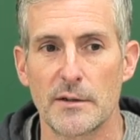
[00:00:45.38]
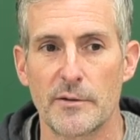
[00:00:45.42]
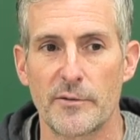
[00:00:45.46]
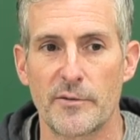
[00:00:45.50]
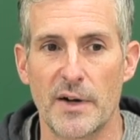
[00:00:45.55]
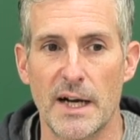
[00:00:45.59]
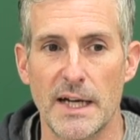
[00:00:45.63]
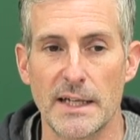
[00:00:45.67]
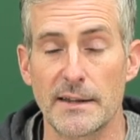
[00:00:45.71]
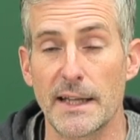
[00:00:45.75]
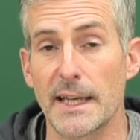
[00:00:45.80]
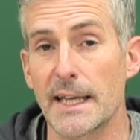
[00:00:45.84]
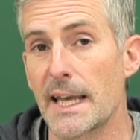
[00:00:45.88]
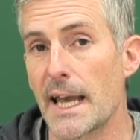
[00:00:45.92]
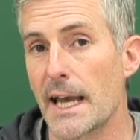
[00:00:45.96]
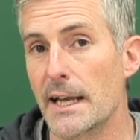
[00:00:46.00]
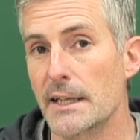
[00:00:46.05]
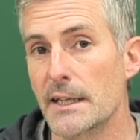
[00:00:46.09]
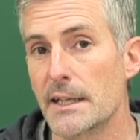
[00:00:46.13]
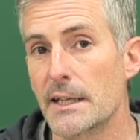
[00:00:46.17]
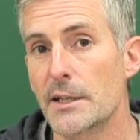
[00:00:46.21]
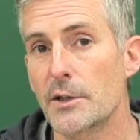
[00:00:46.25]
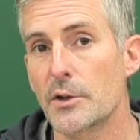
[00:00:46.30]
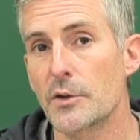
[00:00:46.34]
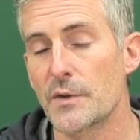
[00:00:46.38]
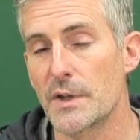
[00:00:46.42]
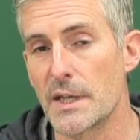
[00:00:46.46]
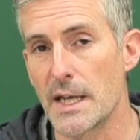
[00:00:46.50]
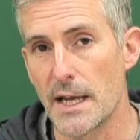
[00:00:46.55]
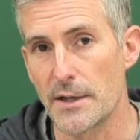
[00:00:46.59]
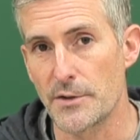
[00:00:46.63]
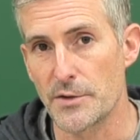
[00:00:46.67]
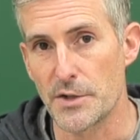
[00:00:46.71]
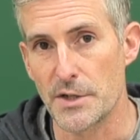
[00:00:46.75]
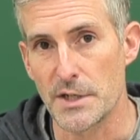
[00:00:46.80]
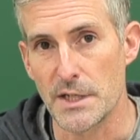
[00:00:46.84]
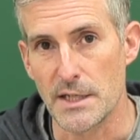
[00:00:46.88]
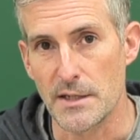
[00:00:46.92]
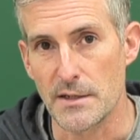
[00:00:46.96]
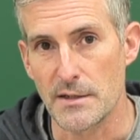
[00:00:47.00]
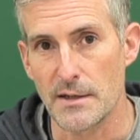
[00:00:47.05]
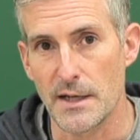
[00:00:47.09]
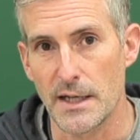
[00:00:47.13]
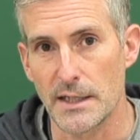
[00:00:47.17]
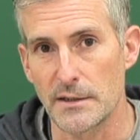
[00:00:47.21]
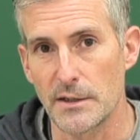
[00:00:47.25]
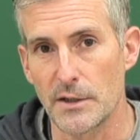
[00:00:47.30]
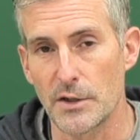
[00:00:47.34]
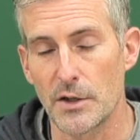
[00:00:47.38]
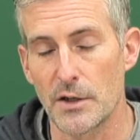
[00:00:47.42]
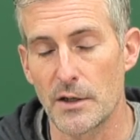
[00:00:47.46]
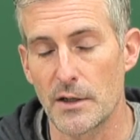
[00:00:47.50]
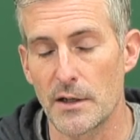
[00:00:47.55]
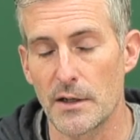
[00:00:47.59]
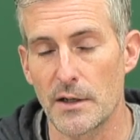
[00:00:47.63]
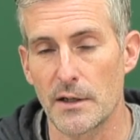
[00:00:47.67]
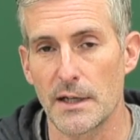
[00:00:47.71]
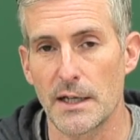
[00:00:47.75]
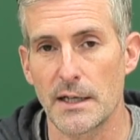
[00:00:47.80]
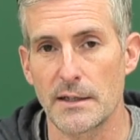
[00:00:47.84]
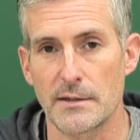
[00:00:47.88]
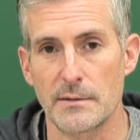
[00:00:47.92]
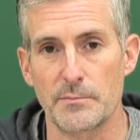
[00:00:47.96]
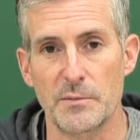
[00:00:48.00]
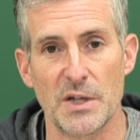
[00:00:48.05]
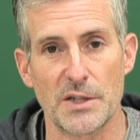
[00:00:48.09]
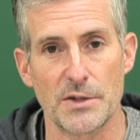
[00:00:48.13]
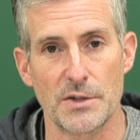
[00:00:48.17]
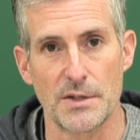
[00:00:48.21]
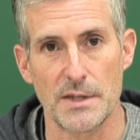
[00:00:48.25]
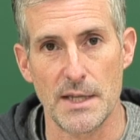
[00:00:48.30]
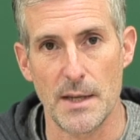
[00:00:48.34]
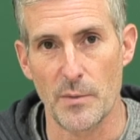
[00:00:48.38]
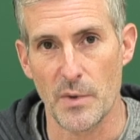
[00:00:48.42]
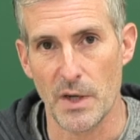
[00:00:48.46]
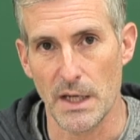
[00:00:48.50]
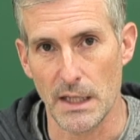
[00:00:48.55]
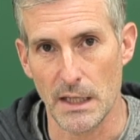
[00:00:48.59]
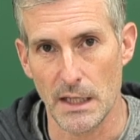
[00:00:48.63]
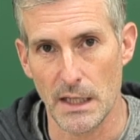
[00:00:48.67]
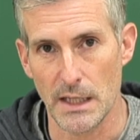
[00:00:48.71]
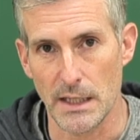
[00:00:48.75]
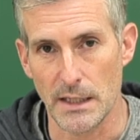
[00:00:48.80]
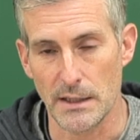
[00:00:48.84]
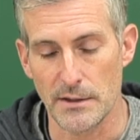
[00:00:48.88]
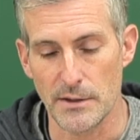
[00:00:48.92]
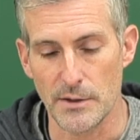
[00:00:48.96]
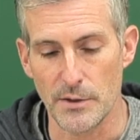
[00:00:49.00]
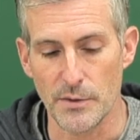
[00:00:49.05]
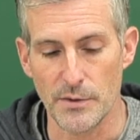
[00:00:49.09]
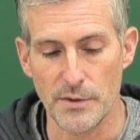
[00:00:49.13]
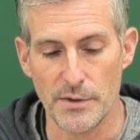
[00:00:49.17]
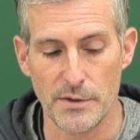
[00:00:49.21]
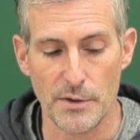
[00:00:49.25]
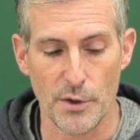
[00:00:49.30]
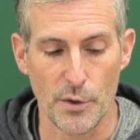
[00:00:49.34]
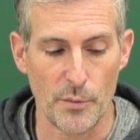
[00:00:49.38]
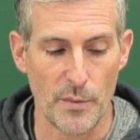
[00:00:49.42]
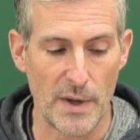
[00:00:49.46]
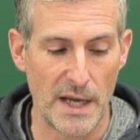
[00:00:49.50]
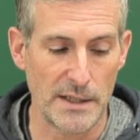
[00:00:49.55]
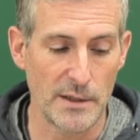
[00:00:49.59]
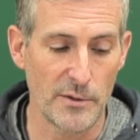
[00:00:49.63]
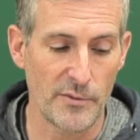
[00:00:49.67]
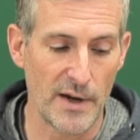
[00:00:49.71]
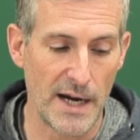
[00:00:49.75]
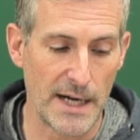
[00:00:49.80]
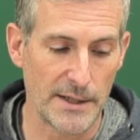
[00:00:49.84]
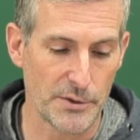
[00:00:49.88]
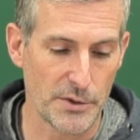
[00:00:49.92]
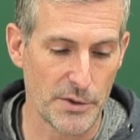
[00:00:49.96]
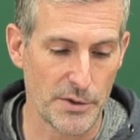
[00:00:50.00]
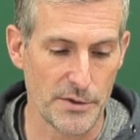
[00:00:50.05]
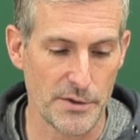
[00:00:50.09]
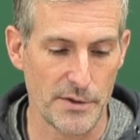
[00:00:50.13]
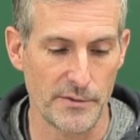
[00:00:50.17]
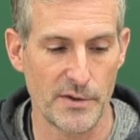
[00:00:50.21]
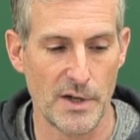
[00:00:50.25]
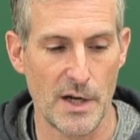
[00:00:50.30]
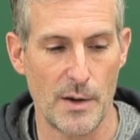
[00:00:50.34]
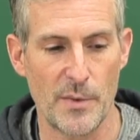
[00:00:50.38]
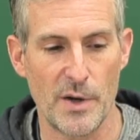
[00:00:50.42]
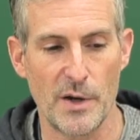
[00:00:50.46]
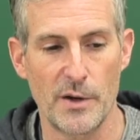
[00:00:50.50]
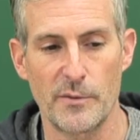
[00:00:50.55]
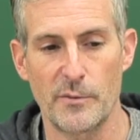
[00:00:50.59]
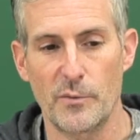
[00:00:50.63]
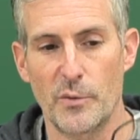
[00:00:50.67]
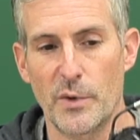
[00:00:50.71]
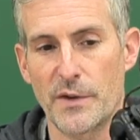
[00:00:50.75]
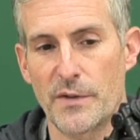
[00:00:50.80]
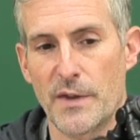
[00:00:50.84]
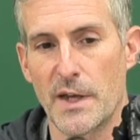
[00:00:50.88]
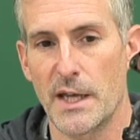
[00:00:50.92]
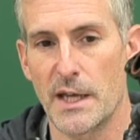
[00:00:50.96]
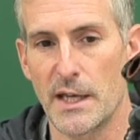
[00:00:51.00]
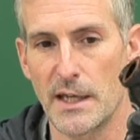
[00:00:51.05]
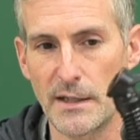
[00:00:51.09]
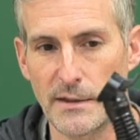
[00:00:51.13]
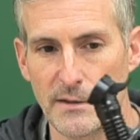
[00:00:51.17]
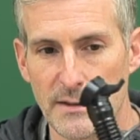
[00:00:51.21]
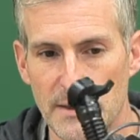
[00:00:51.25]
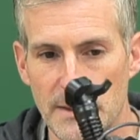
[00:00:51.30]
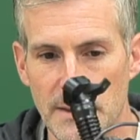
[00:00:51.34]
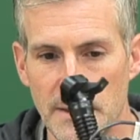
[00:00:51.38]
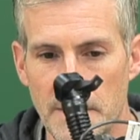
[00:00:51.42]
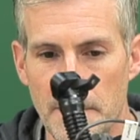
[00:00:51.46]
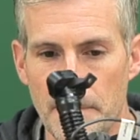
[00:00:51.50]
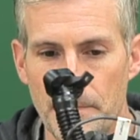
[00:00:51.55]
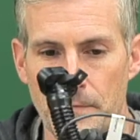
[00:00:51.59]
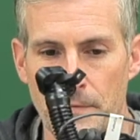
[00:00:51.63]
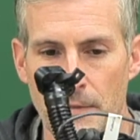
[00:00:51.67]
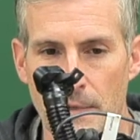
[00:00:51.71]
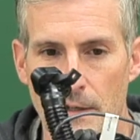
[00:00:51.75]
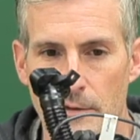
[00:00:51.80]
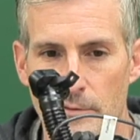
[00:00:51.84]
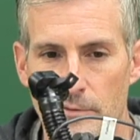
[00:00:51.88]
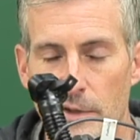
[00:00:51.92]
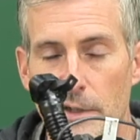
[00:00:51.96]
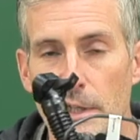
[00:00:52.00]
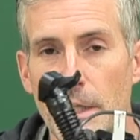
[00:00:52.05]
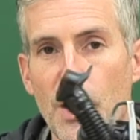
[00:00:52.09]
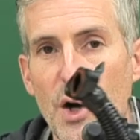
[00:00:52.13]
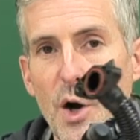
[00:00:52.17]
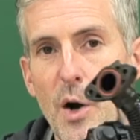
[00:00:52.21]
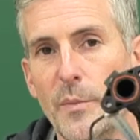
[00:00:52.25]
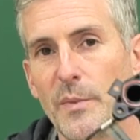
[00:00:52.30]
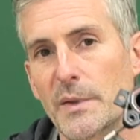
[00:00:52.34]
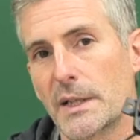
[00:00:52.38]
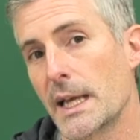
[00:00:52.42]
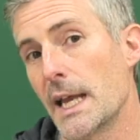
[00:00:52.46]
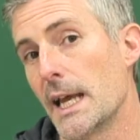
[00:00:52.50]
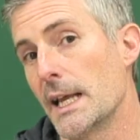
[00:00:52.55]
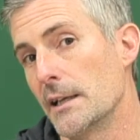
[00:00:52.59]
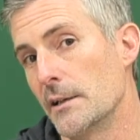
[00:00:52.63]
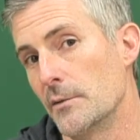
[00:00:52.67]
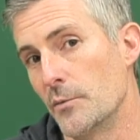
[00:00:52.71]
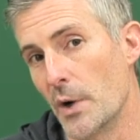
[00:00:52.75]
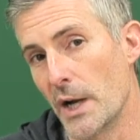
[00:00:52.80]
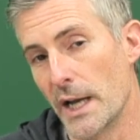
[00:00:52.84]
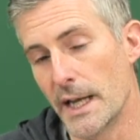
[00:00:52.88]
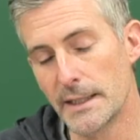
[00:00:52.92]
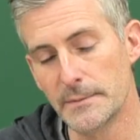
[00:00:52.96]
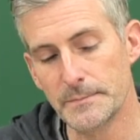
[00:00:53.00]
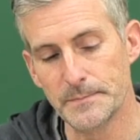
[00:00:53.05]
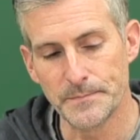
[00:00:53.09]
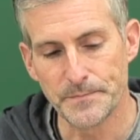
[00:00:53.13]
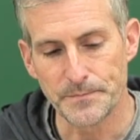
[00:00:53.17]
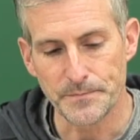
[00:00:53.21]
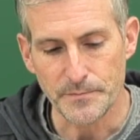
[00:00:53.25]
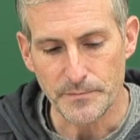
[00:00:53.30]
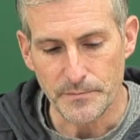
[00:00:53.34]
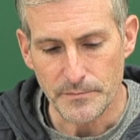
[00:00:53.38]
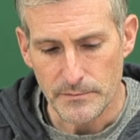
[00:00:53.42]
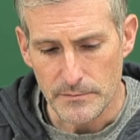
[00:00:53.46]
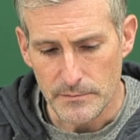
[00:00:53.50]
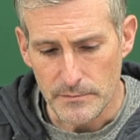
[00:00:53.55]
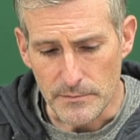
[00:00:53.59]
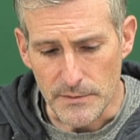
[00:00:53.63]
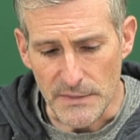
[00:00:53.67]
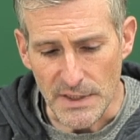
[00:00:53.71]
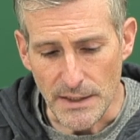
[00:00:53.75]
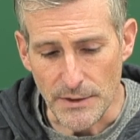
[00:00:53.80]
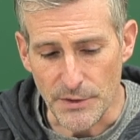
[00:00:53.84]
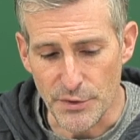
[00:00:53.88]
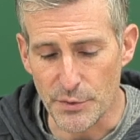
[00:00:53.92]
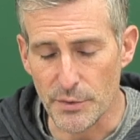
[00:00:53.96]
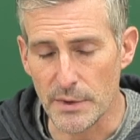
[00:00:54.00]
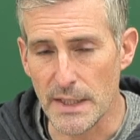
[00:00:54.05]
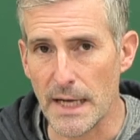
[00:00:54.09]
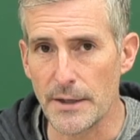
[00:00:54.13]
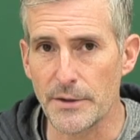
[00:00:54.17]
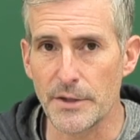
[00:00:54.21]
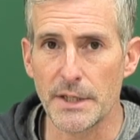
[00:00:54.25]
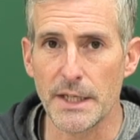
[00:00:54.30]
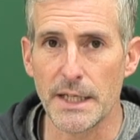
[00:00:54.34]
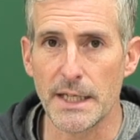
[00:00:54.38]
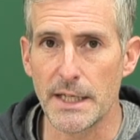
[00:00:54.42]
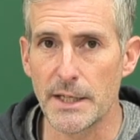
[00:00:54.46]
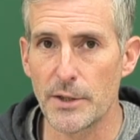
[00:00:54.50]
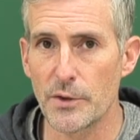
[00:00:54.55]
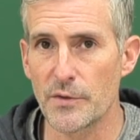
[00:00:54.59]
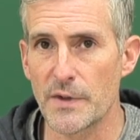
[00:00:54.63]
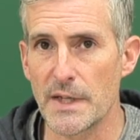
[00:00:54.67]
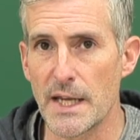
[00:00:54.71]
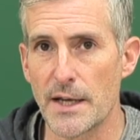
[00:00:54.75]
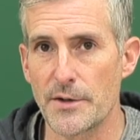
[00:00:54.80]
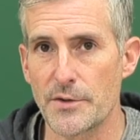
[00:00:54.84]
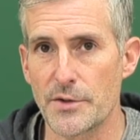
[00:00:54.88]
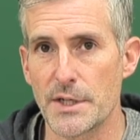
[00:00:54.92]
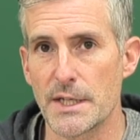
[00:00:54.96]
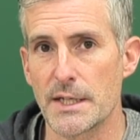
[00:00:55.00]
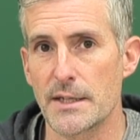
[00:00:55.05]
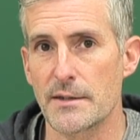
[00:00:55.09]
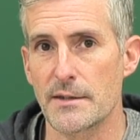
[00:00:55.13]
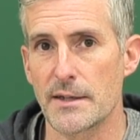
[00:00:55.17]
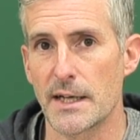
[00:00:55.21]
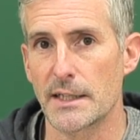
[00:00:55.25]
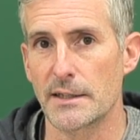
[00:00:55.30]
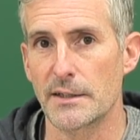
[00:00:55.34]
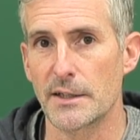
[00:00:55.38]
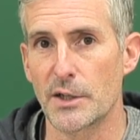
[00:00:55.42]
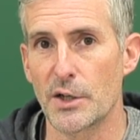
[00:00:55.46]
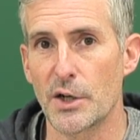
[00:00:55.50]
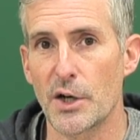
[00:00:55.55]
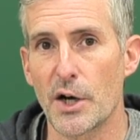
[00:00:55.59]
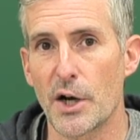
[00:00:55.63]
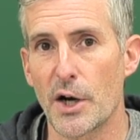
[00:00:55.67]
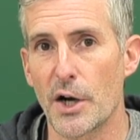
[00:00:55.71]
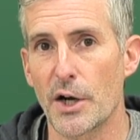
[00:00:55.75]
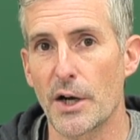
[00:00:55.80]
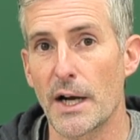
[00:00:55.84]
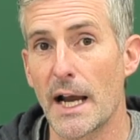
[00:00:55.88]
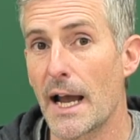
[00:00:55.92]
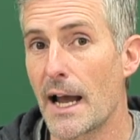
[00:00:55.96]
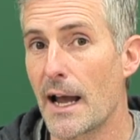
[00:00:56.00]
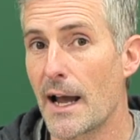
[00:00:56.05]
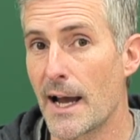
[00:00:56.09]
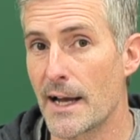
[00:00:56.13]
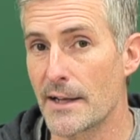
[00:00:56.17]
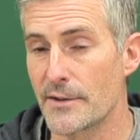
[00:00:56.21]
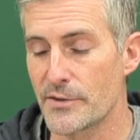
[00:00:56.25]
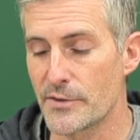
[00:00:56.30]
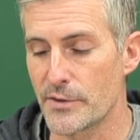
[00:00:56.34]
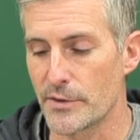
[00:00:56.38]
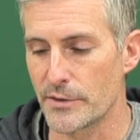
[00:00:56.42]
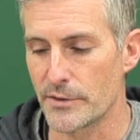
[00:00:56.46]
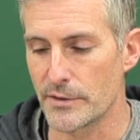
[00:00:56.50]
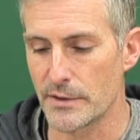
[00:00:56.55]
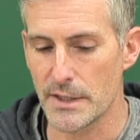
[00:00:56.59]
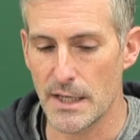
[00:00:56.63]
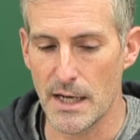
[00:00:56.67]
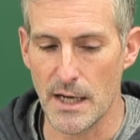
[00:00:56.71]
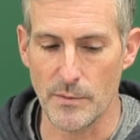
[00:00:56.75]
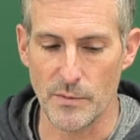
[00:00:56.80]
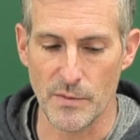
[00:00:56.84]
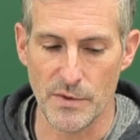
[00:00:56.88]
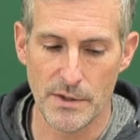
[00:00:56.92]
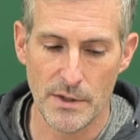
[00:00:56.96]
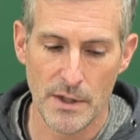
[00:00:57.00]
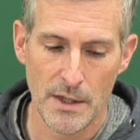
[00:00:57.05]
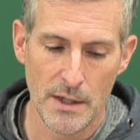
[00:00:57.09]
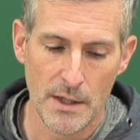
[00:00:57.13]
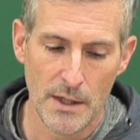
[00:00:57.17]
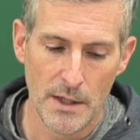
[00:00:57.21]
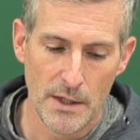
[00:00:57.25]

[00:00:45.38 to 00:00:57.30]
find they can't hear the engine inside the car as much as they might like to. So manufacturers have come out with a very complicated way to allow you to hear the engine inside the car at certain times.